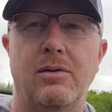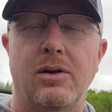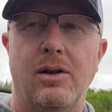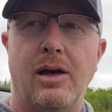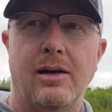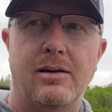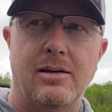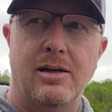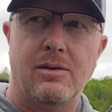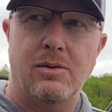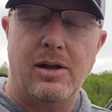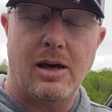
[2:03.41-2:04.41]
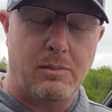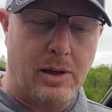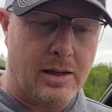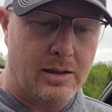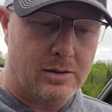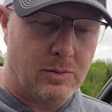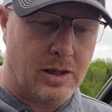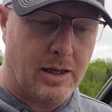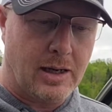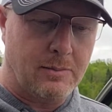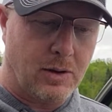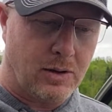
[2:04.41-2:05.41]
with that uh, with that pen as what I
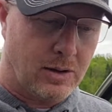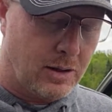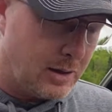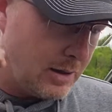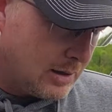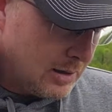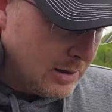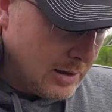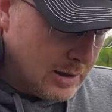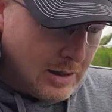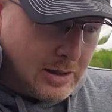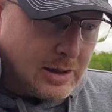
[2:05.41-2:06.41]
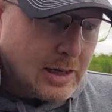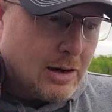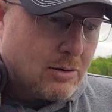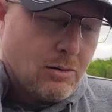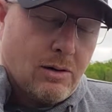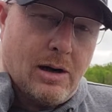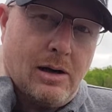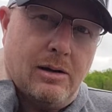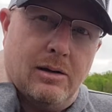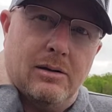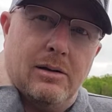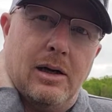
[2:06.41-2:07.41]
am with the uh, the cow
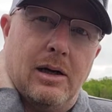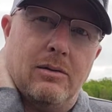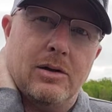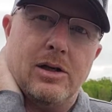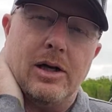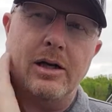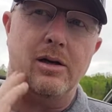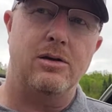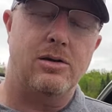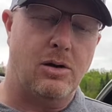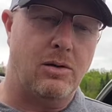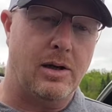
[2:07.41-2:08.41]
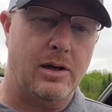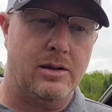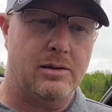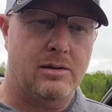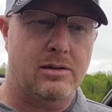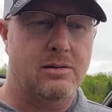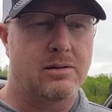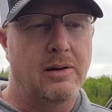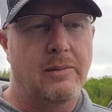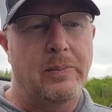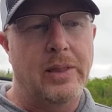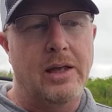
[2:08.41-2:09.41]
corral, uh, which I can show you. It's
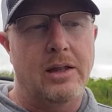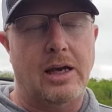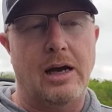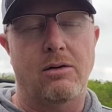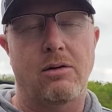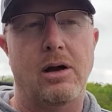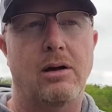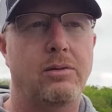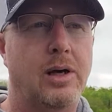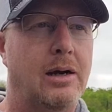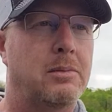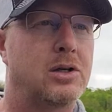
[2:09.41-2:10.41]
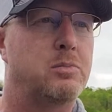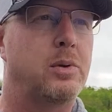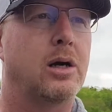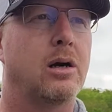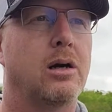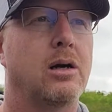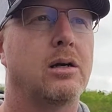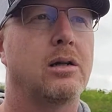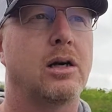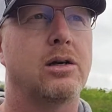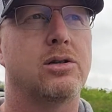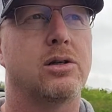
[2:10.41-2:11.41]
cow corral. We had much bigger,
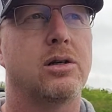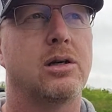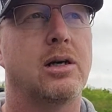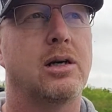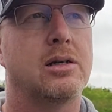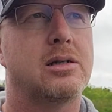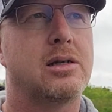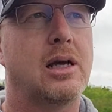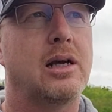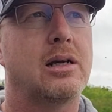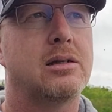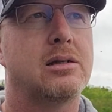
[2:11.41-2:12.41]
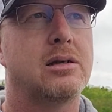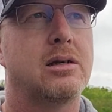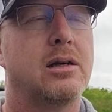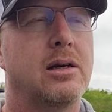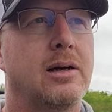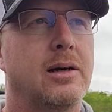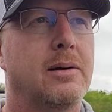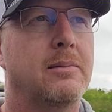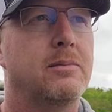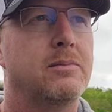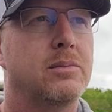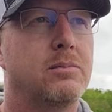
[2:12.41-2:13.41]
larger stakes,
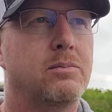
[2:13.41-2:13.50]
um,